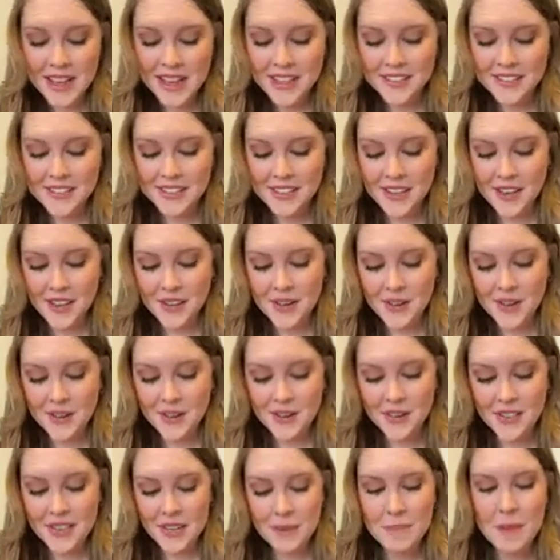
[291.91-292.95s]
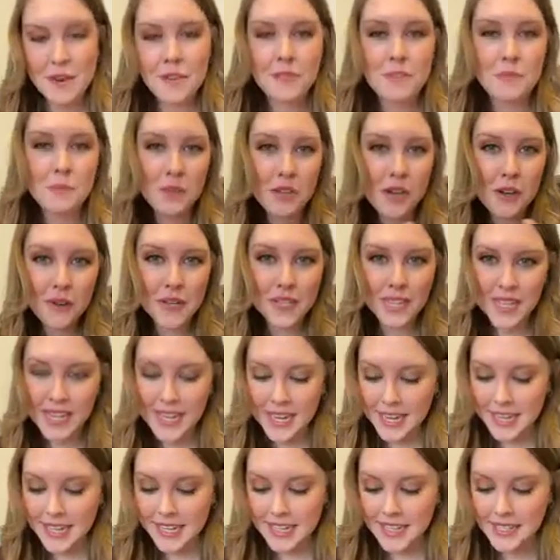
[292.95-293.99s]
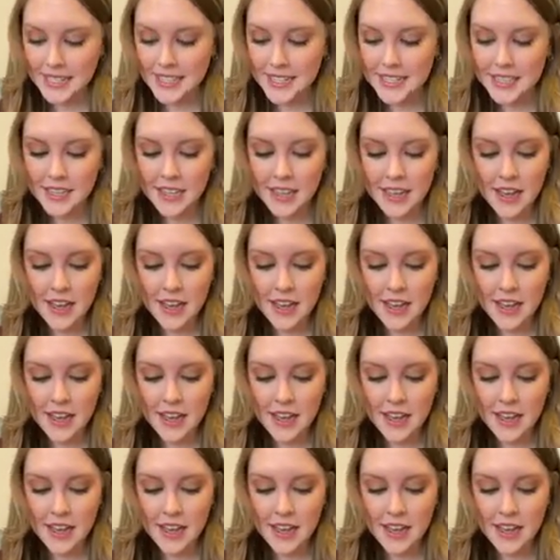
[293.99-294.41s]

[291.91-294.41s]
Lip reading: So they both blow a kiss.